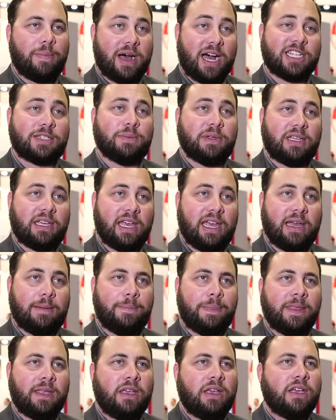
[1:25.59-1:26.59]
they possibly can.
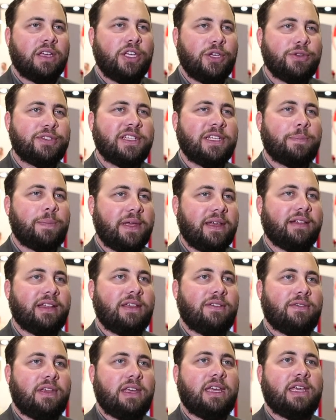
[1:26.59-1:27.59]
Using
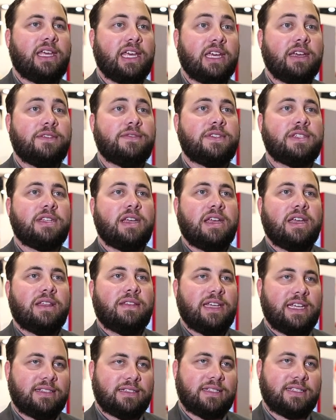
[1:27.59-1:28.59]
PLEV gives
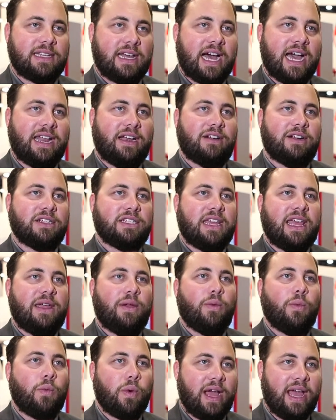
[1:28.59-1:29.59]
these designers
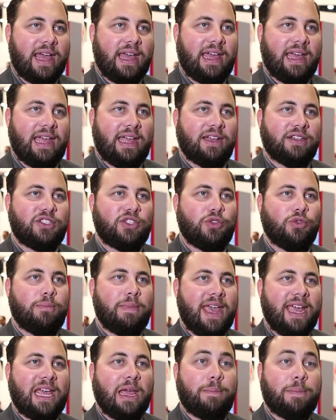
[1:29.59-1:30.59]
a way to
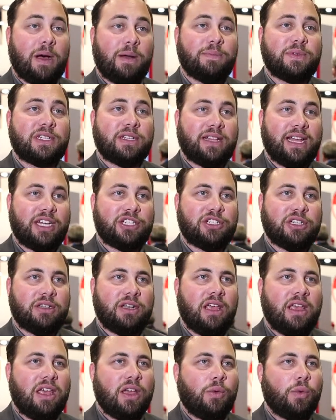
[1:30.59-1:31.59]
make a pump
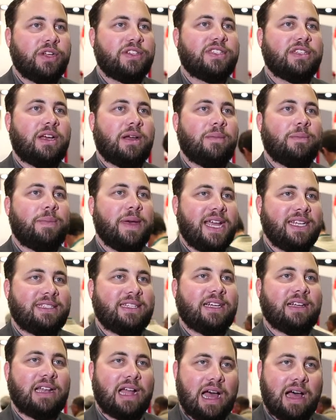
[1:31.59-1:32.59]
selection with some
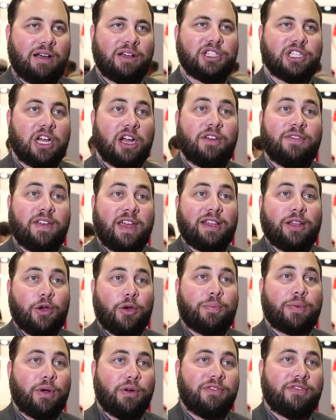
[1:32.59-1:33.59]
basic knowledge of that
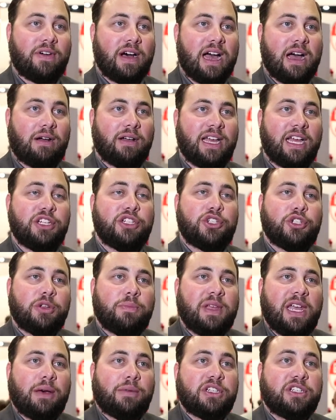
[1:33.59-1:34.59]
load profile, and
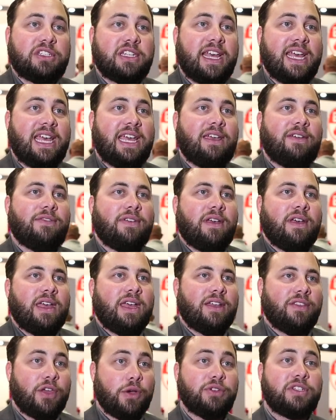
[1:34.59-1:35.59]
should be able to save
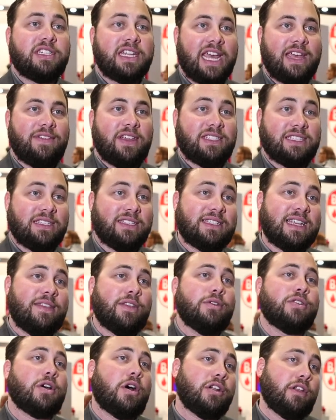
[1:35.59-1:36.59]
those savings and
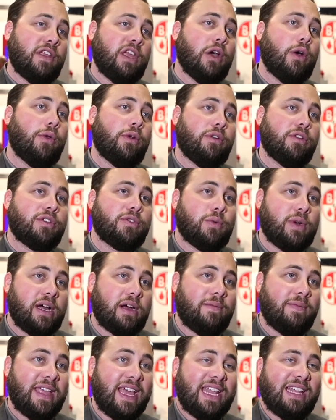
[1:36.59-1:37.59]
send those on to the owner as
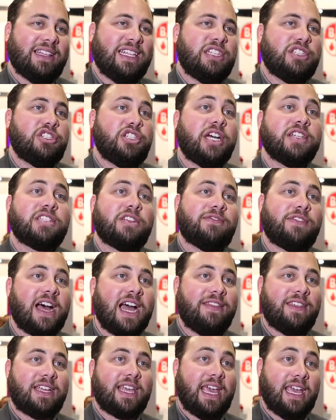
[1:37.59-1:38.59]
well, and at least
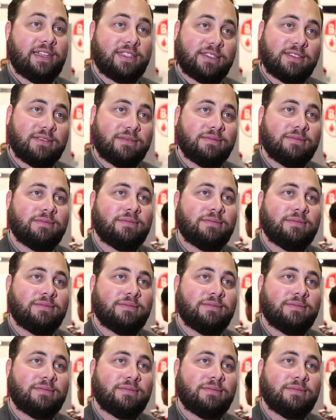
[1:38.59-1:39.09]
justify the case.